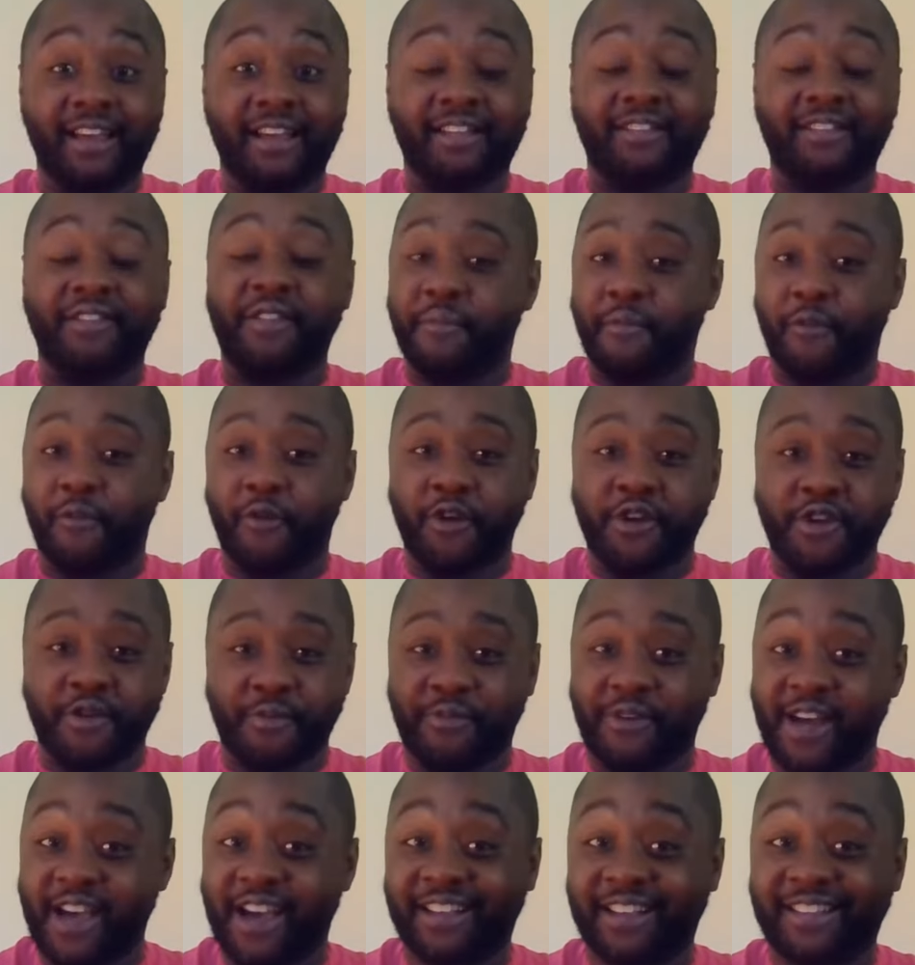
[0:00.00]
the more you
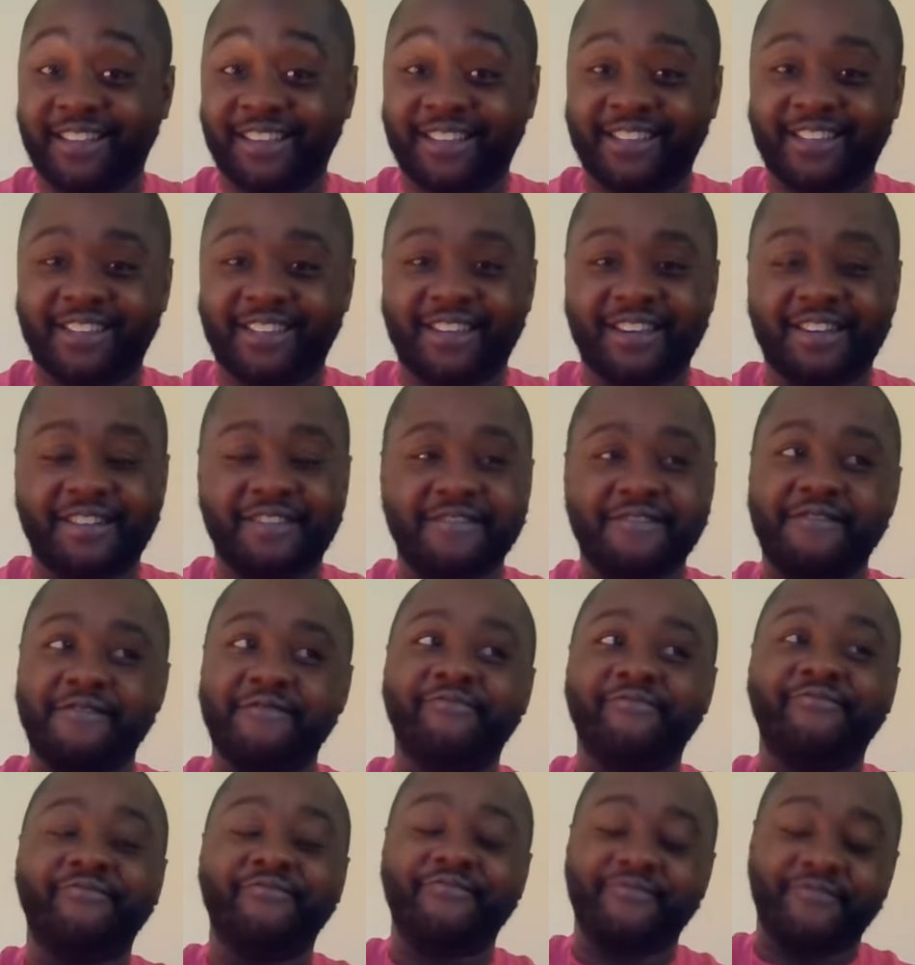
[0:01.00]
practice,
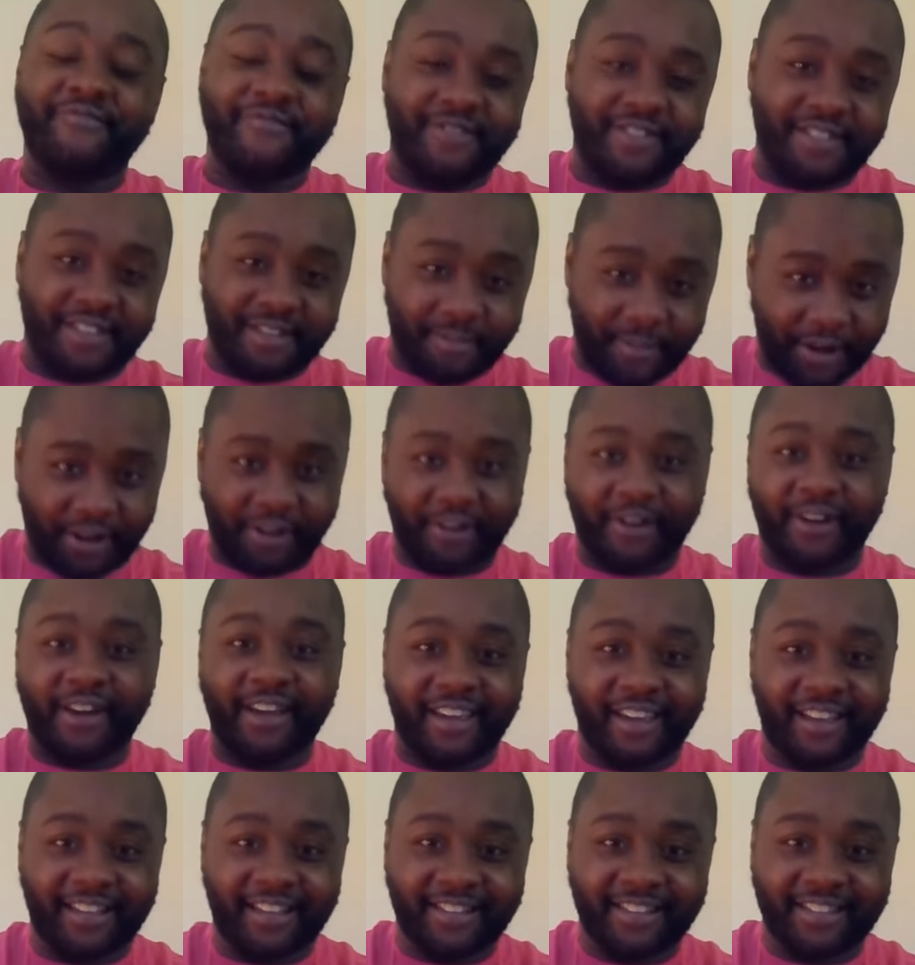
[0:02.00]
the better it
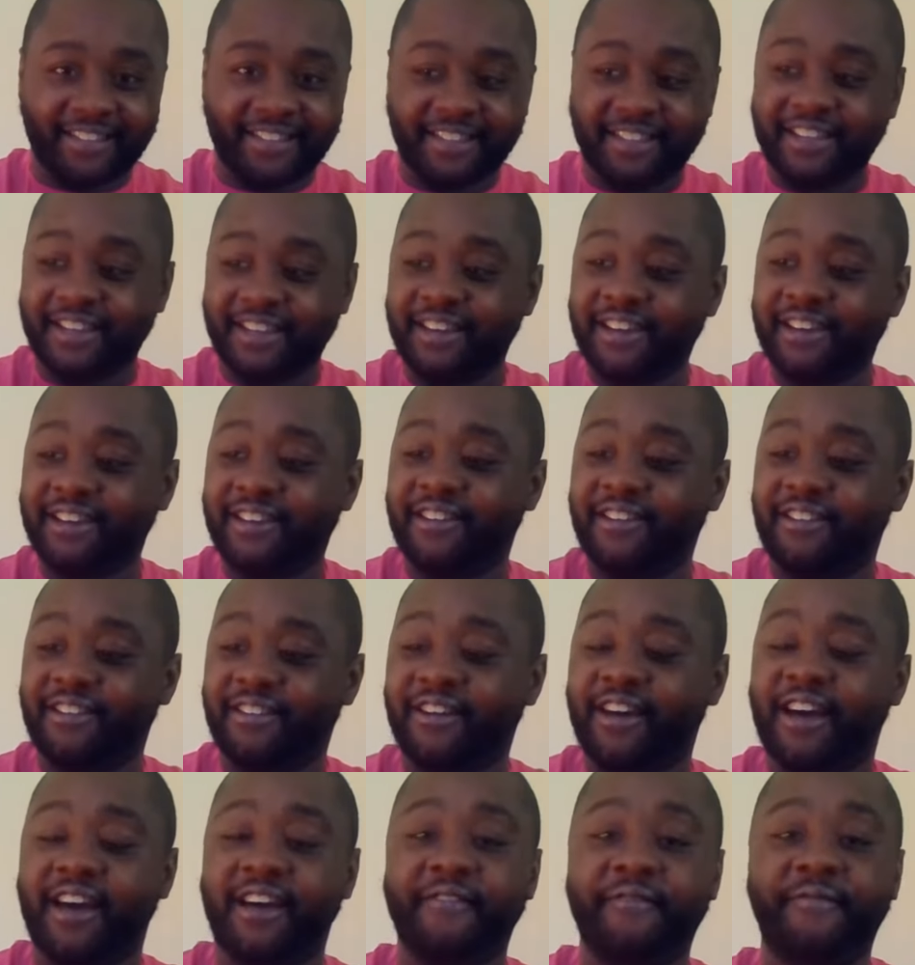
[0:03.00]
gets.
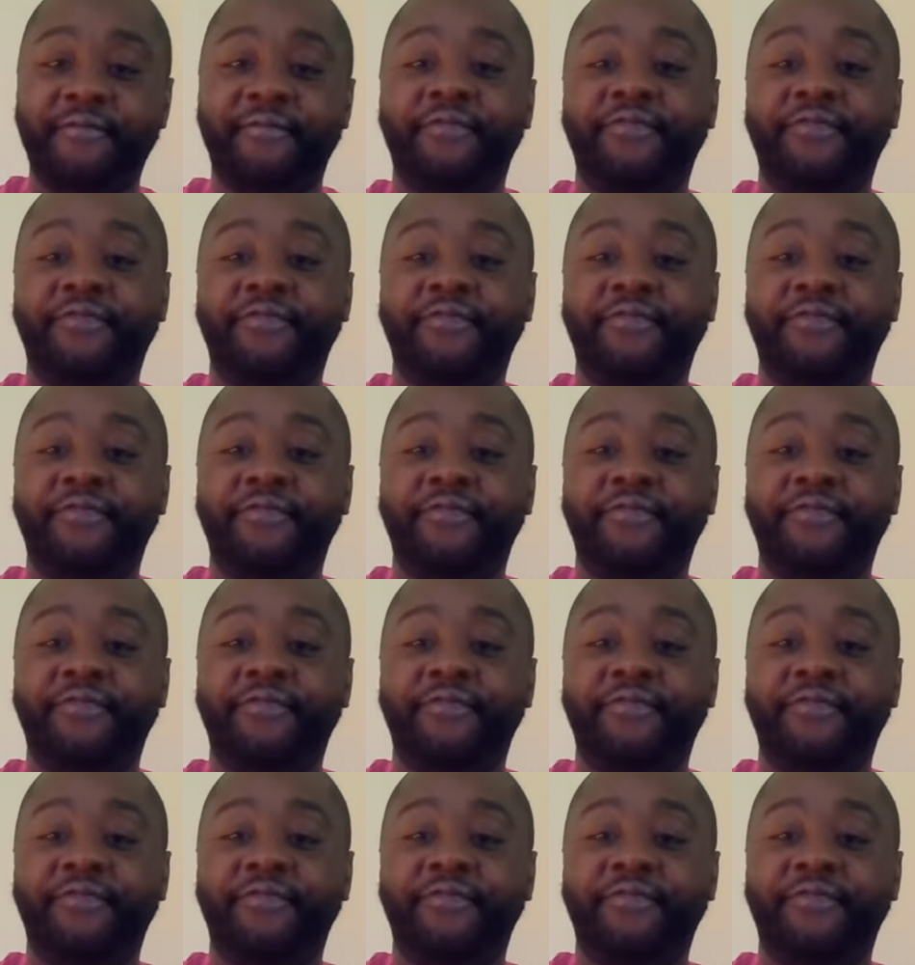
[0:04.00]
Okay?